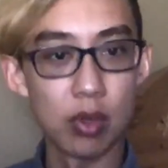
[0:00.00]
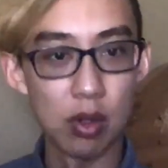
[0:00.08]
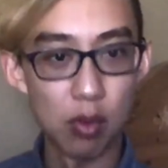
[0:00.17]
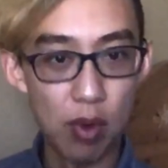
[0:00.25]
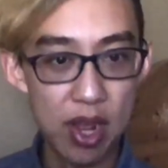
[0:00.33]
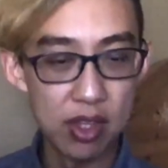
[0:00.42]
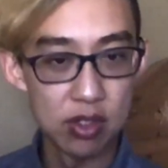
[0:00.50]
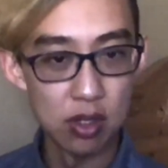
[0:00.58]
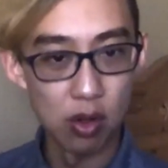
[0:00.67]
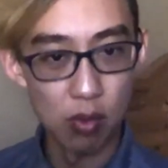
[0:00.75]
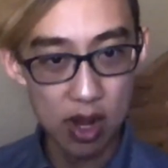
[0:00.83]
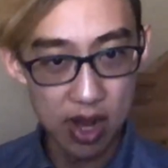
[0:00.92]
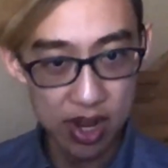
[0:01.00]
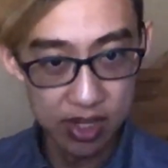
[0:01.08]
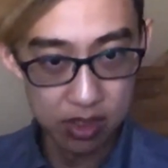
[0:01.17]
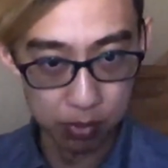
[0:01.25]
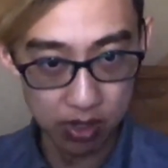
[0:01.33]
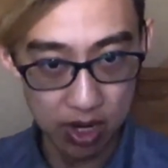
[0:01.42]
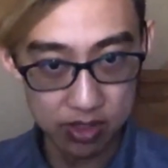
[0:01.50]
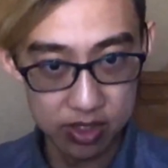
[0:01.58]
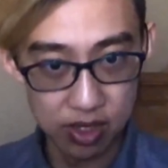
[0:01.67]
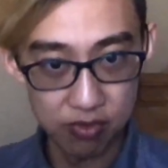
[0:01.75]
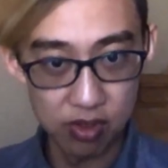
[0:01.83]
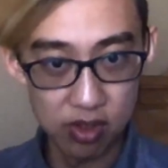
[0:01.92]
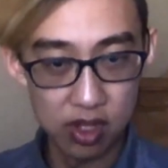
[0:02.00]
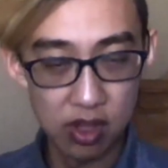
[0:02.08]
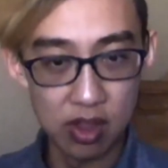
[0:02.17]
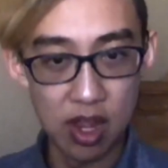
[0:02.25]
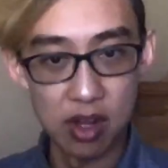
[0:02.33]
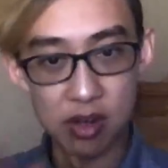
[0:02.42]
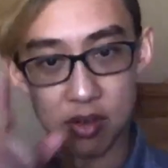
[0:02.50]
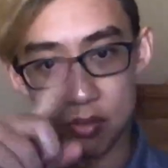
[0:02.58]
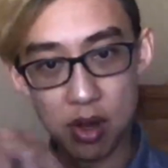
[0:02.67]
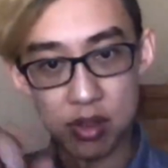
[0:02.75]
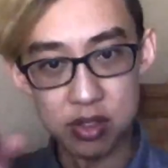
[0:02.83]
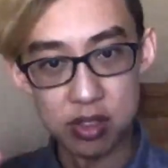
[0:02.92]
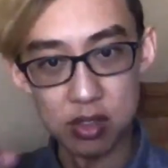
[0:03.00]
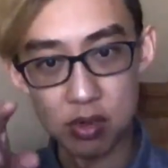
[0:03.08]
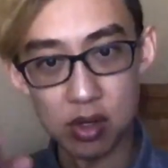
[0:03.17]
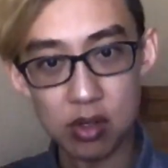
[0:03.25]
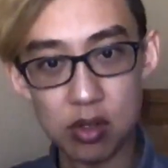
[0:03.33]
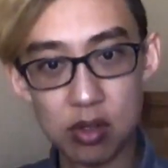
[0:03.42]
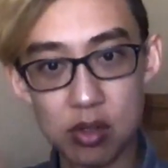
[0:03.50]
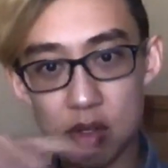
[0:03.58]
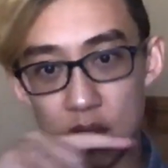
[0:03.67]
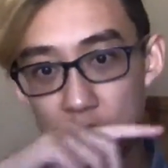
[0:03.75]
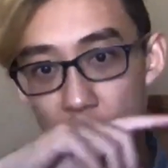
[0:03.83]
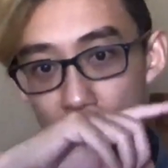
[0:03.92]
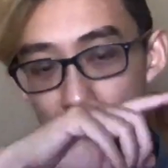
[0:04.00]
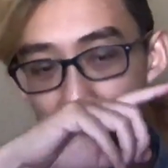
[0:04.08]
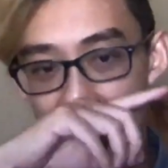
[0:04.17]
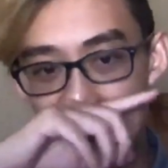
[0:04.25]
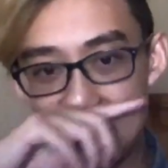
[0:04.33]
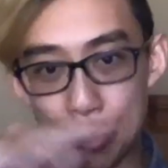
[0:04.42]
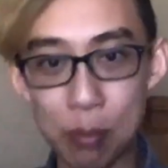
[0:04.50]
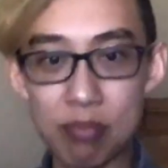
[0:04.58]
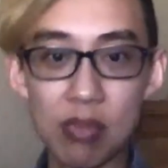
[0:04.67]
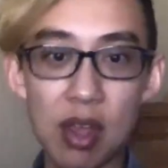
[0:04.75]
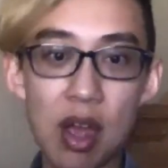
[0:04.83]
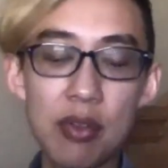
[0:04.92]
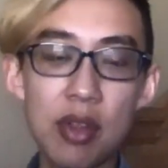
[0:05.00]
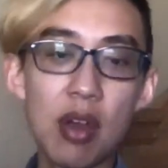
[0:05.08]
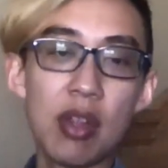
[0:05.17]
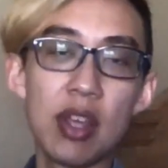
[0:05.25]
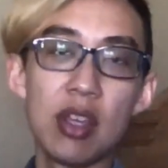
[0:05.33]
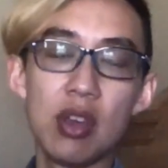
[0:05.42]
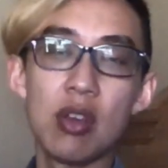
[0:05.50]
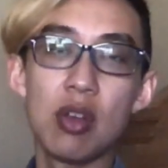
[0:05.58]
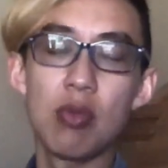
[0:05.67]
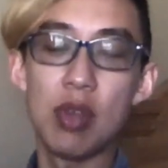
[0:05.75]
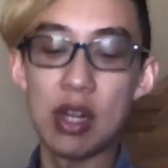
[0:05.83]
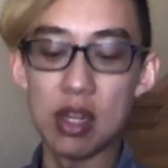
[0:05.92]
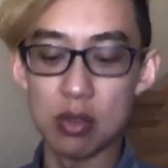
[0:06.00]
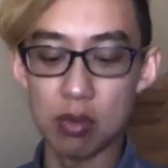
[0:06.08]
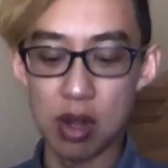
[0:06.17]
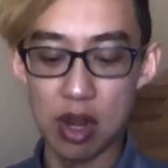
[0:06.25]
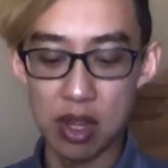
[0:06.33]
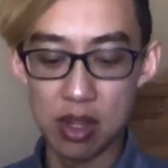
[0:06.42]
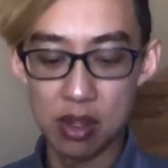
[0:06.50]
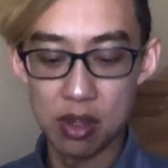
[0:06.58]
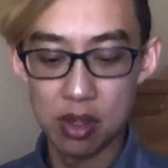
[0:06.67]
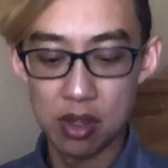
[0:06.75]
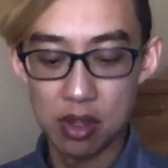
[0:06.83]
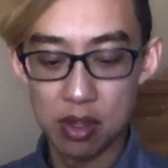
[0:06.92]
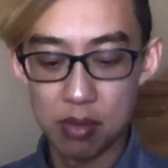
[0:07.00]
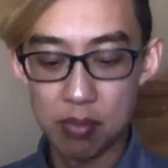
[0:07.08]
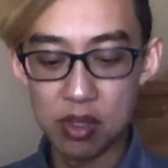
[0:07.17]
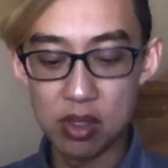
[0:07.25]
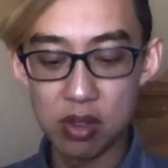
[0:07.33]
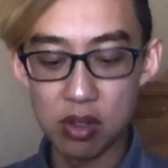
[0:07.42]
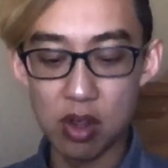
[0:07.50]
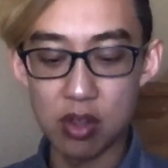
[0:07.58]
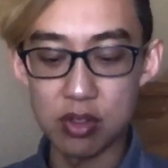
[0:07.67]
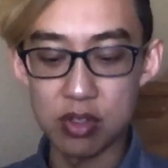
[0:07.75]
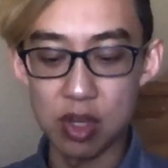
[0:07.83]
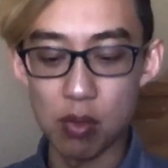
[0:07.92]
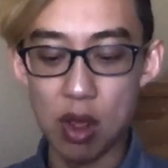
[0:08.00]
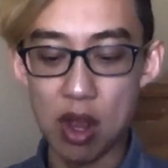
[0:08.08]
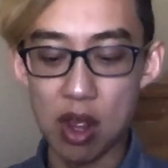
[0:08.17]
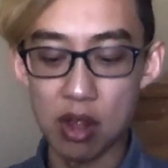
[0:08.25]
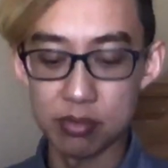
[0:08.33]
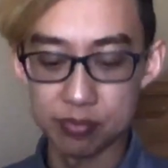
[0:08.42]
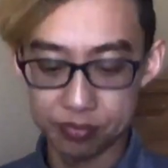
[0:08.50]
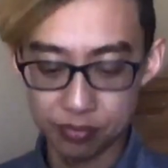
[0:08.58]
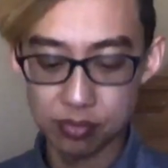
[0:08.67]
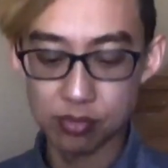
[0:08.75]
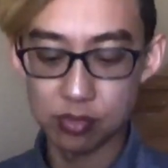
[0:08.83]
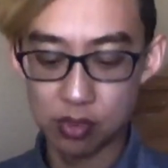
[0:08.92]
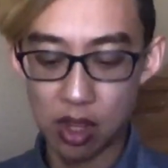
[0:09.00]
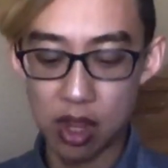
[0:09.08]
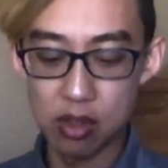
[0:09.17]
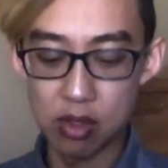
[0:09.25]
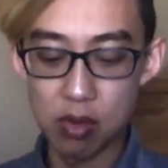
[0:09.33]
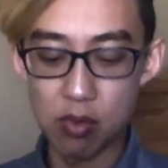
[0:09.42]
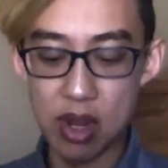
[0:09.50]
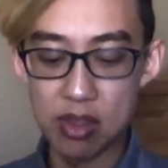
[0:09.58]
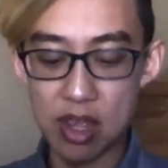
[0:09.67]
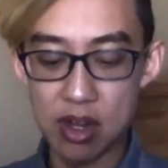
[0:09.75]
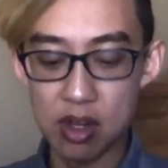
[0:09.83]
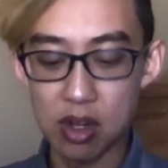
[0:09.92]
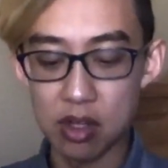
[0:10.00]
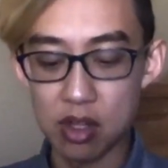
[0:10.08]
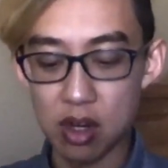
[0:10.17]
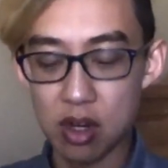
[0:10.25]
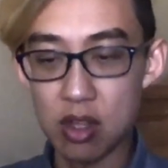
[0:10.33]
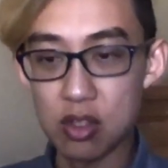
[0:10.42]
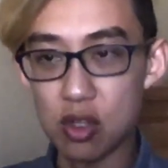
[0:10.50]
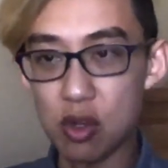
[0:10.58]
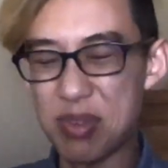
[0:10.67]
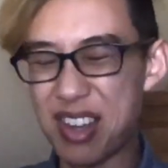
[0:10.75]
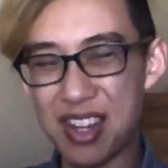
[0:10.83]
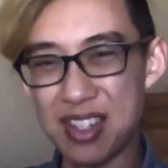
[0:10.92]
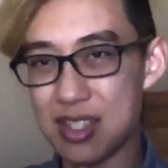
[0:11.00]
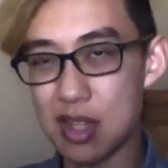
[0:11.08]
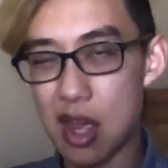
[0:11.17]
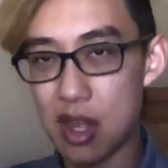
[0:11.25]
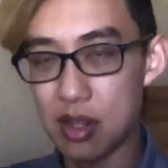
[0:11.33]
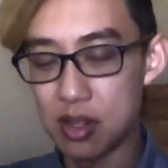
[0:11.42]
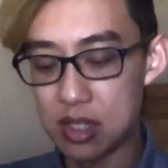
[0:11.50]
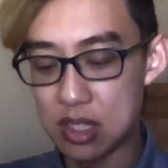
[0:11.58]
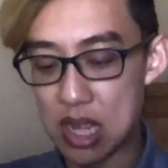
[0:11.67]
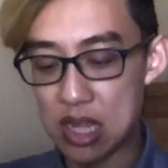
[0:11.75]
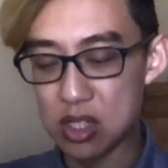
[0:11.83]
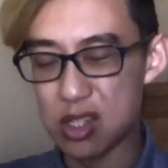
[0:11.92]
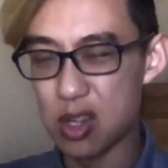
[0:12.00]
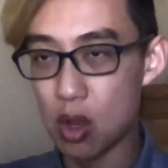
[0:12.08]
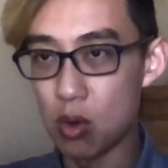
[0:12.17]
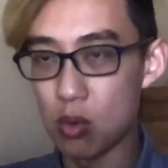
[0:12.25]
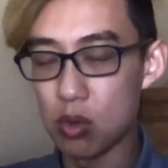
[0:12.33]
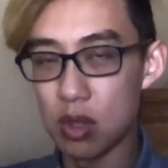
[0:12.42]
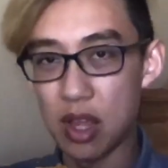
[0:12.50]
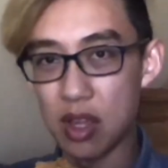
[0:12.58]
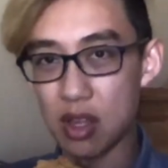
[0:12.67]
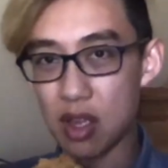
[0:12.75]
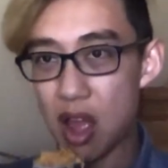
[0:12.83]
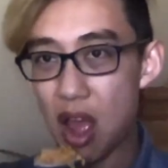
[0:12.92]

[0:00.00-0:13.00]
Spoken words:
Wait, so warai is pronounced differently than parentheses what due to no I? No, like you could read it as warai, but you could also say wara. Yeah, you can write that in katakana too, but it's not so like.